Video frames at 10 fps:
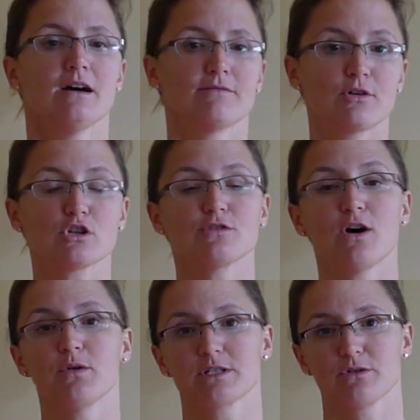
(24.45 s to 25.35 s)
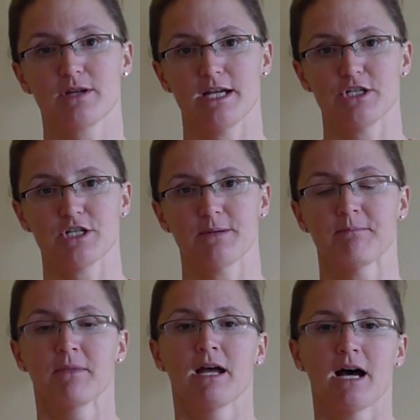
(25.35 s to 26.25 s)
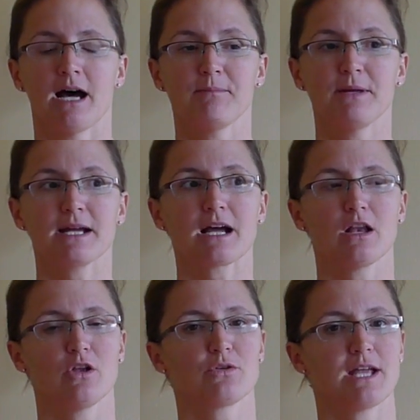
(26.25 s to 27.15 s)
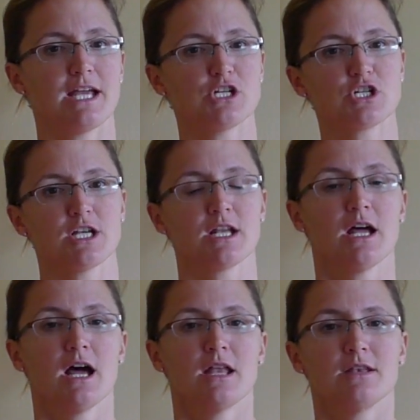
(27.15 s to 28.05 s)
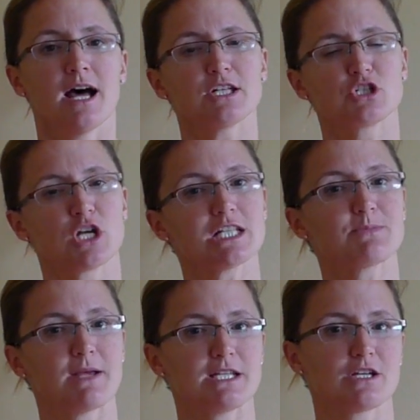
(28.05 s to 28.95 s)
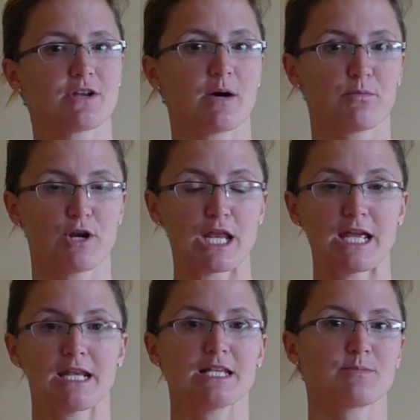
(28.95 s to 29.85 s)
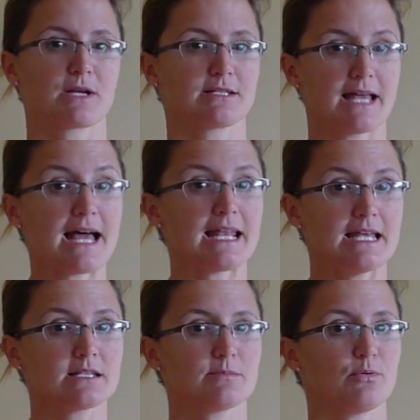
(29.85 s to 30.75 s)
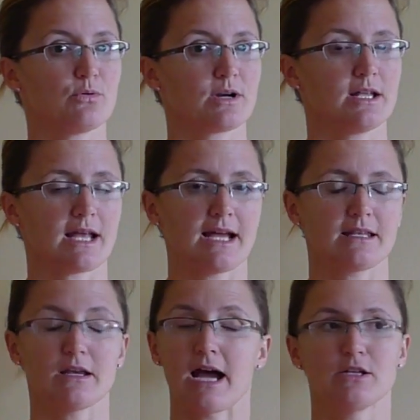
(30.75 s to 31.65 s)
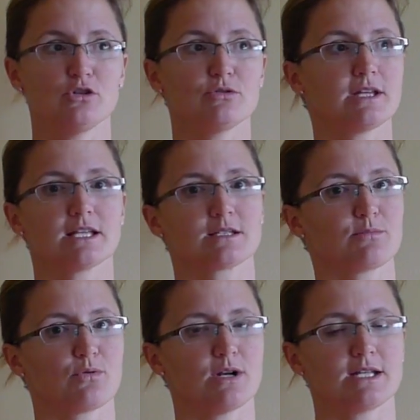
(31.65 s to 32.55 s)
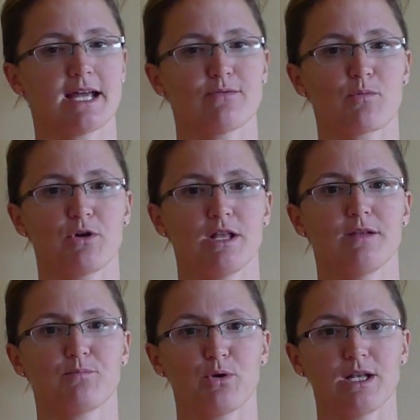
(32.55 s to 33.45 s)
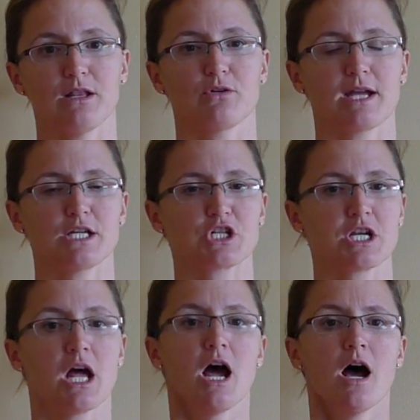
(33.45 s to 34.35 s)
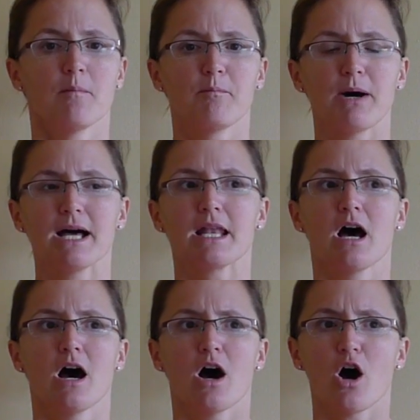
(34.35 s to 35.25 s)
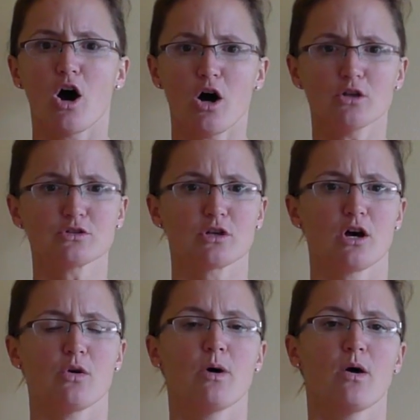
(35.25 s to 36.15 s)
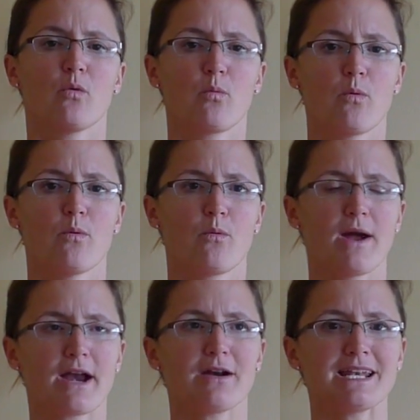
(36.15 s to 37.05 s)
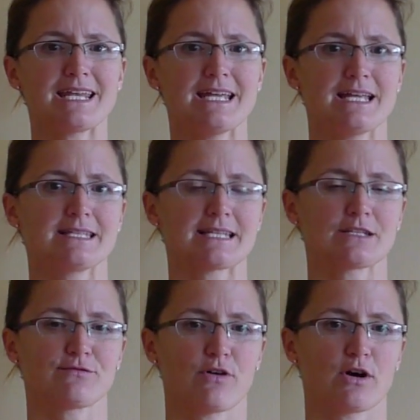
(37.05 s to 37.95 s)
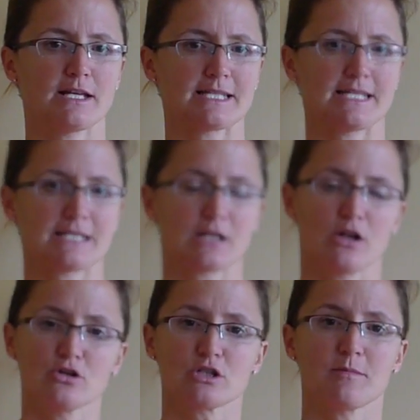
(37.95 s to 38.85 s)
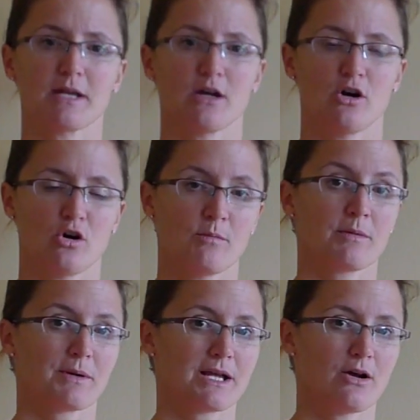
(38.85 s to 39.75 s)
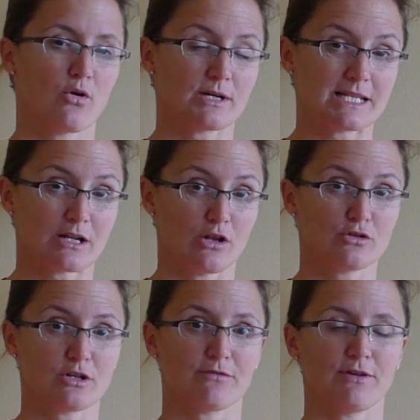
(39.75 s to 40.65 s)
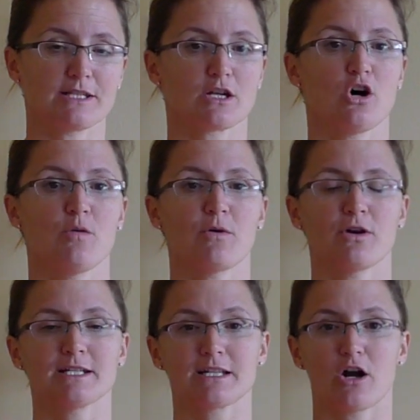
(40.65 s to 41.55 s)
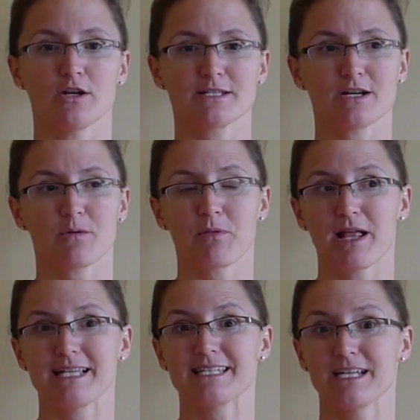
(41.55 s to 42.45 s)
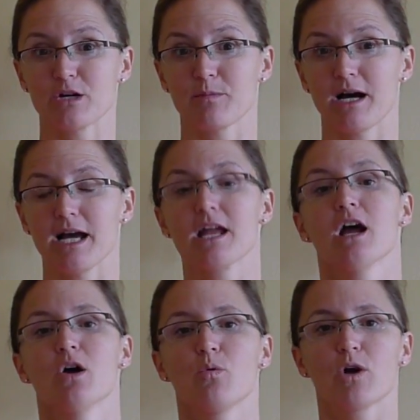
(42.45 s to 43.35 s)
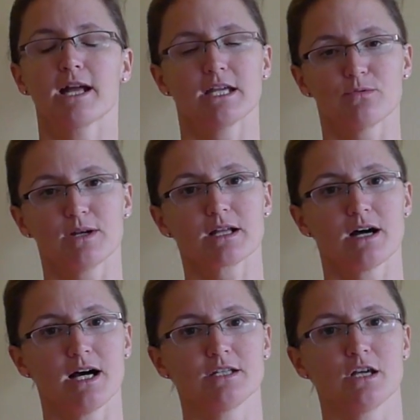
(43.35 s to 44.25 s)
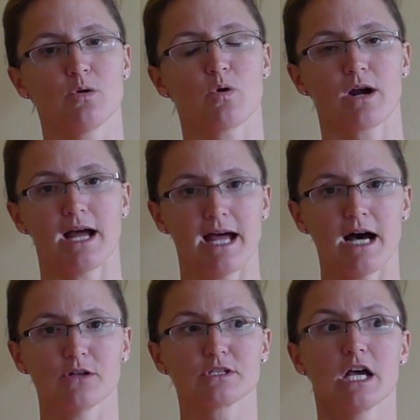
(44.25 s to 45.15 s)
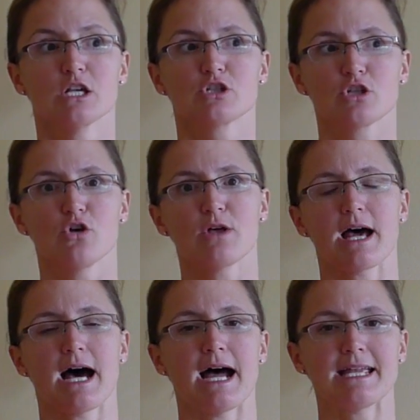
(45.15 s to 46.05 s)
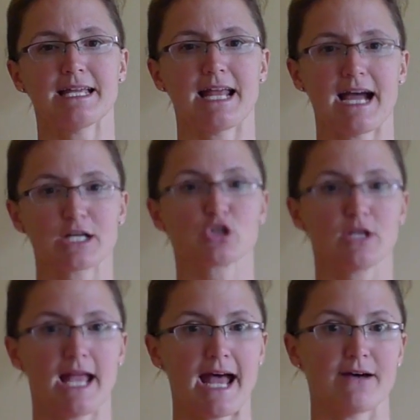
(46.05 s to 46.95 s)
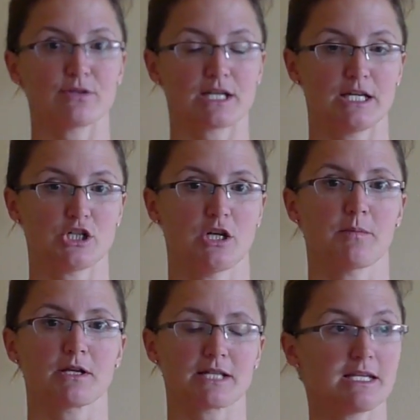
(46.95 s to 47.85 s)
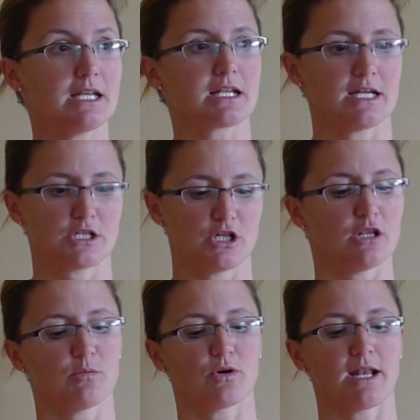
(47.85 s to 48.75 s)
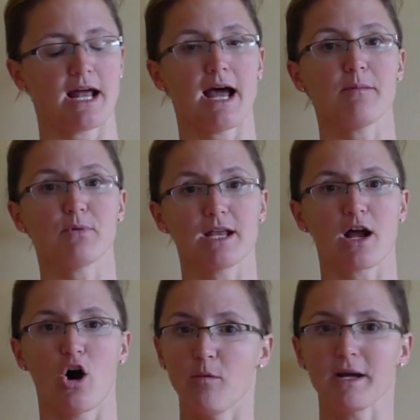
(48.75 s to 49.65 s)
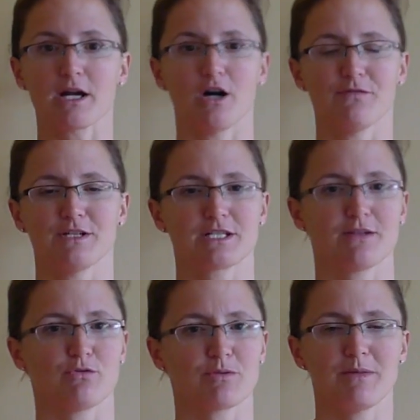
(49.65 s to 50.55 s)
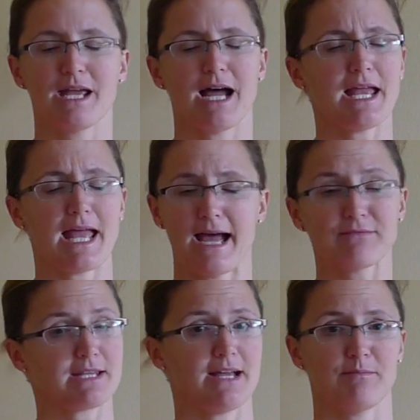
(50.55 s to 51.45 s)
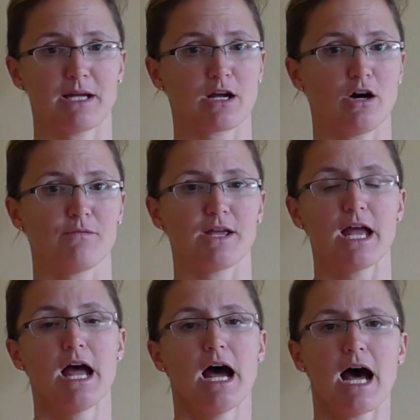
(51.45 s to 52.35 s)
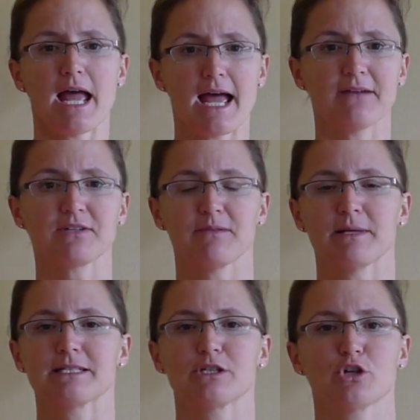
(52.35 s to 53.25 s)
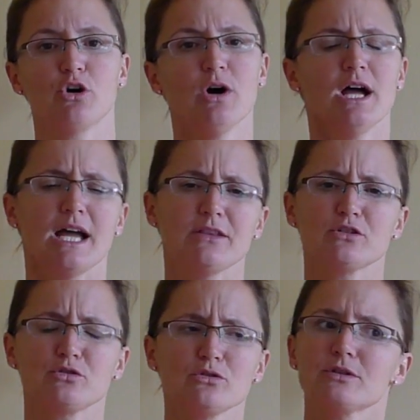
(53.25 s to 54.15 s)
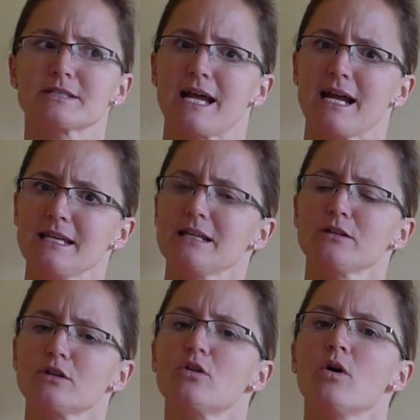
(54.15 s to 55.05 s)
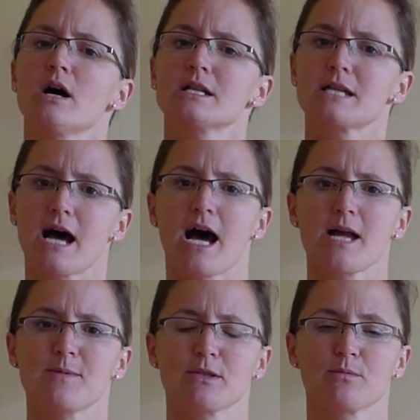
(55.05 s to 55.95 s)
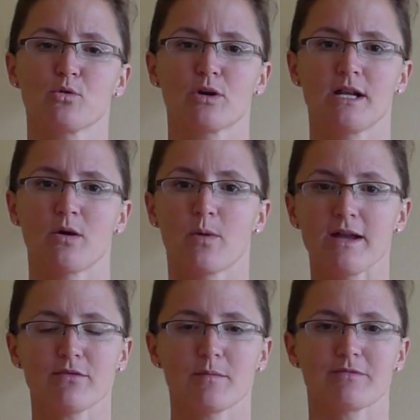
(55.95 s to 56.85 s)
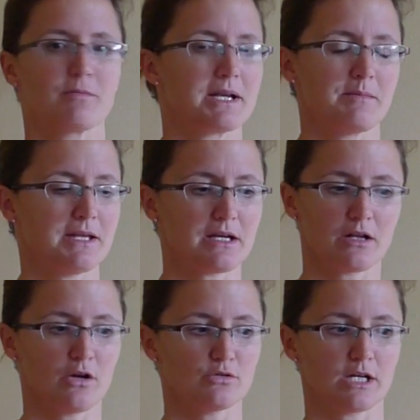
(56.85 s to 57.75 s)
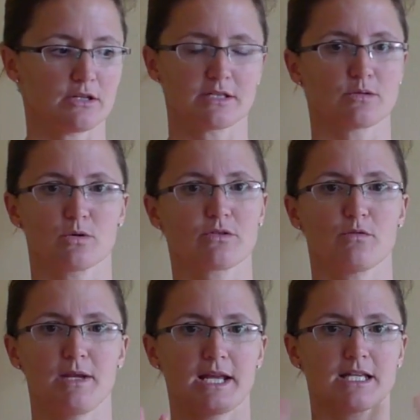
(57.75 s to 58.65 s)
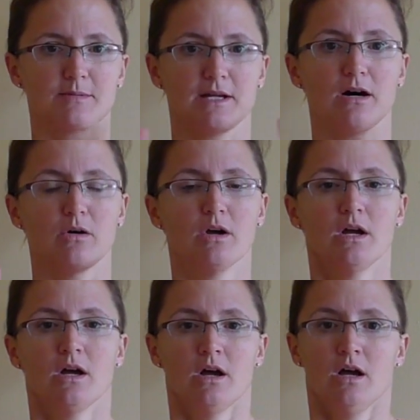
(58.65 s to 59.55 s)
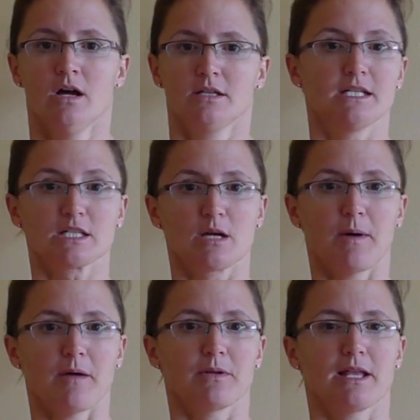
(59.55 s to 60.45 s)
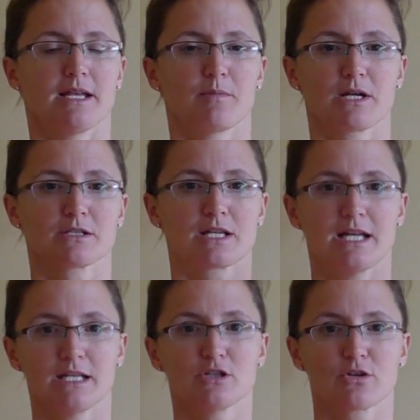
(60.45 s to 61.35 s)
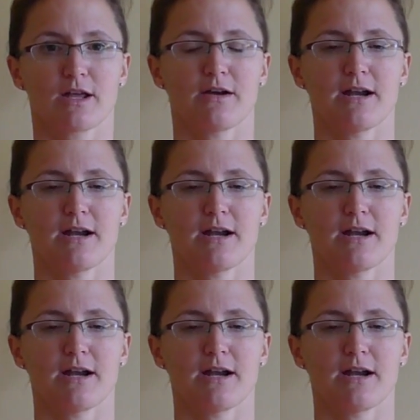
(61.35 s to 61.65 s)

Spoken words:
First of all is location. I pick a location not just based on how pretty it is, because that is important. I do think it's important to have a pretty location, but also where it is, as far as, is it close to my home, or is it close to a friend's home, or is there a place nearby where I can rent a condo or a house so that I can actually have a kitchen, because I need a kitchen in the morning. I bring all my coffee stuff with me. I have to have my coffee. I have to have my cereal. And the truth is, I need a little time in the morning away from everybody. Being in a hotel doesn't work for me. It gets me all discombobulated because the kids are there